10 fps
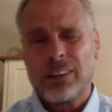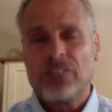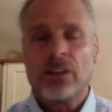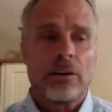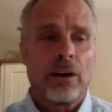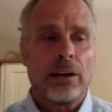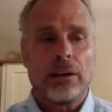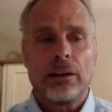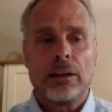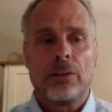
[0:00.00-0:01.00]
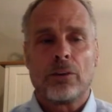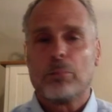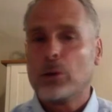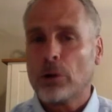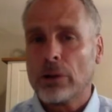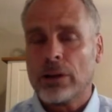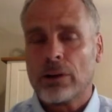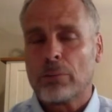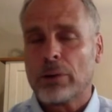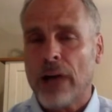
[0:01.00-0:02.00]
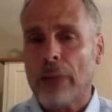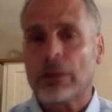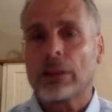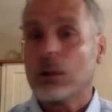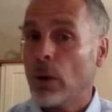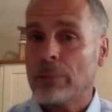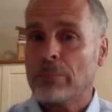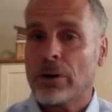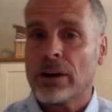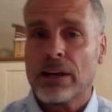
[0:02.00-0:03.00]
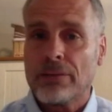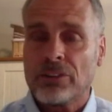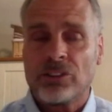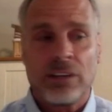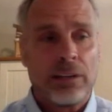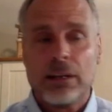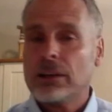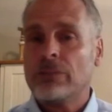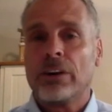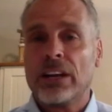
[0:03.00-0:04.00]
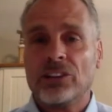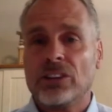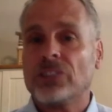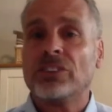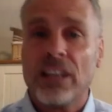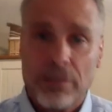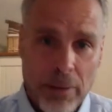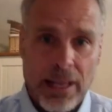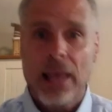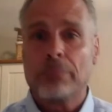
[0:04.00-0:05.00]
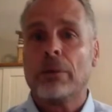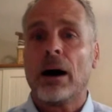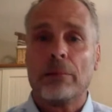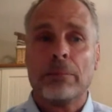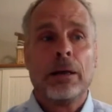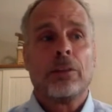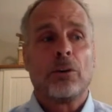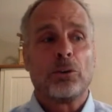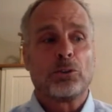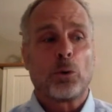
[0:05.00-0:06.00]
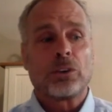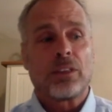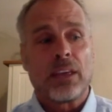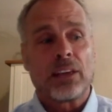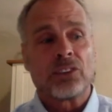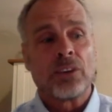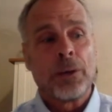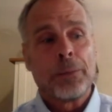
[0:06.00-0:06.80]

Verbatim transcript: generate either purely or predominantly weight-bearing deficit. Very easy to see, a big head bob, those sorts of things.